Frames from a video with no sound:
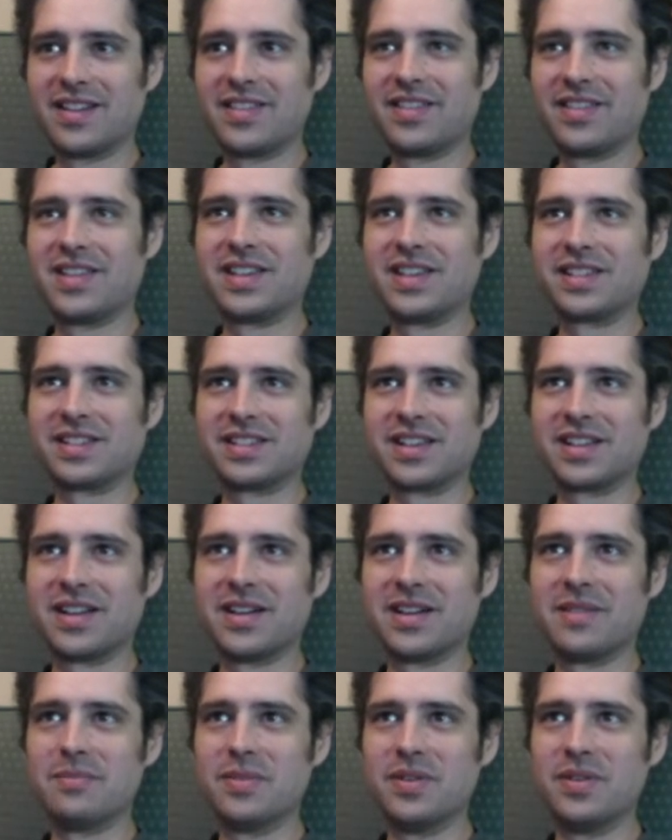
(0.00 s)
this
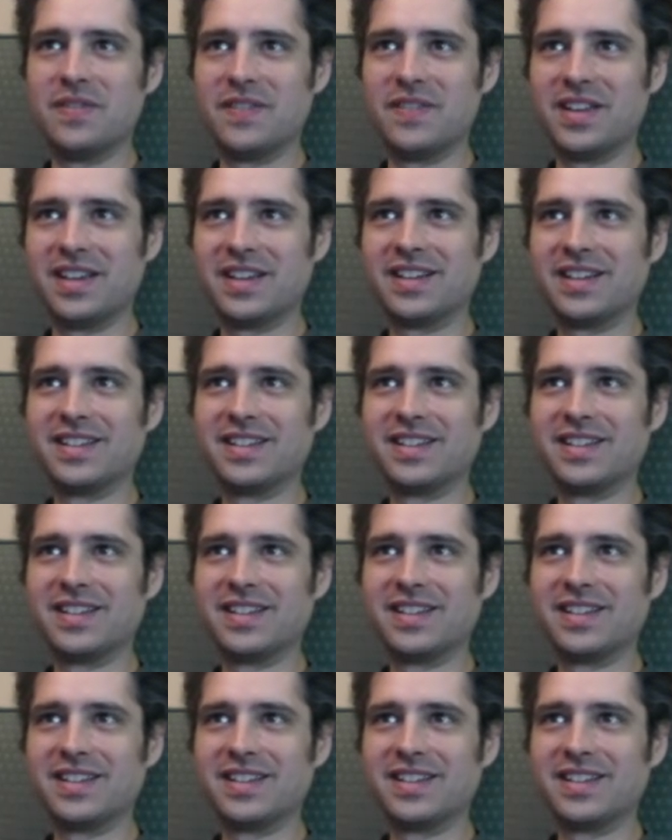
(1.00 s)
movie.